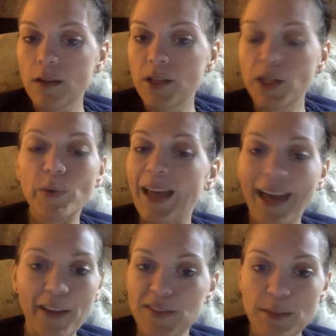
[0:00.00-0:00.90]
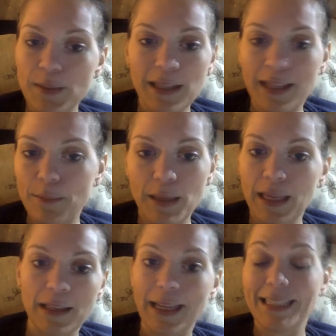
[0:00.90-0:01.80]
you don't have to be like me
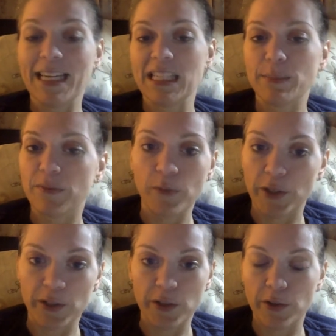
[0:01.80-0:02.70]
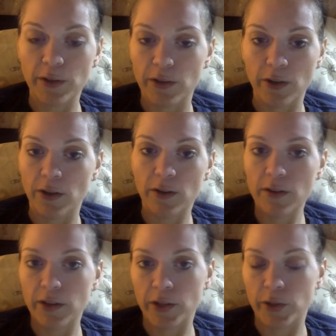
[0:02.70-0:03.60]
and like test before your your
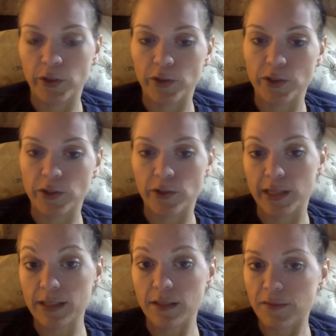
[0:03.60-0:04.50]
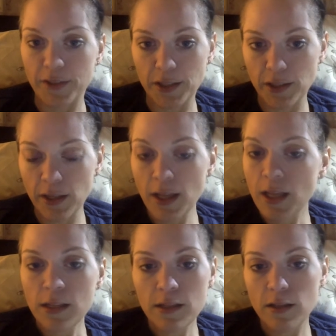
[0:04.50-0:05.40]
you know your degree is conferred.
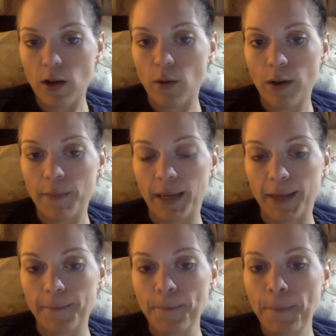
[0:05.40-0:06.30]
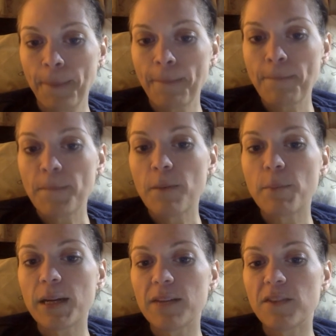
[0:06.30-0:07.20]
So I mean,
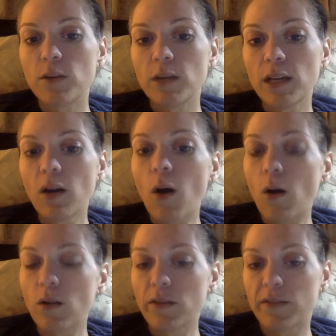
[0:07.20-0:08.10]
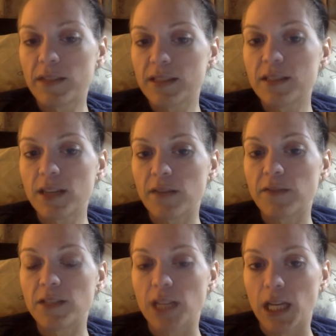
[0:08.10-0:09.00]
but if you get all of this stuff
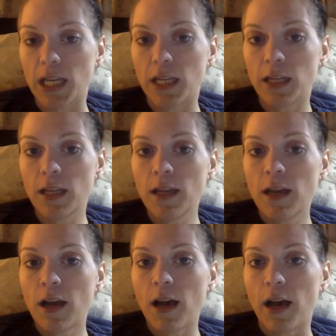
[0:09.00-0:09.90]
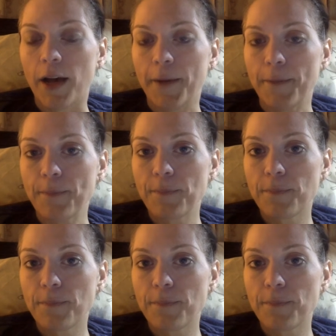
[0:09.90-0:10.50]
done, um,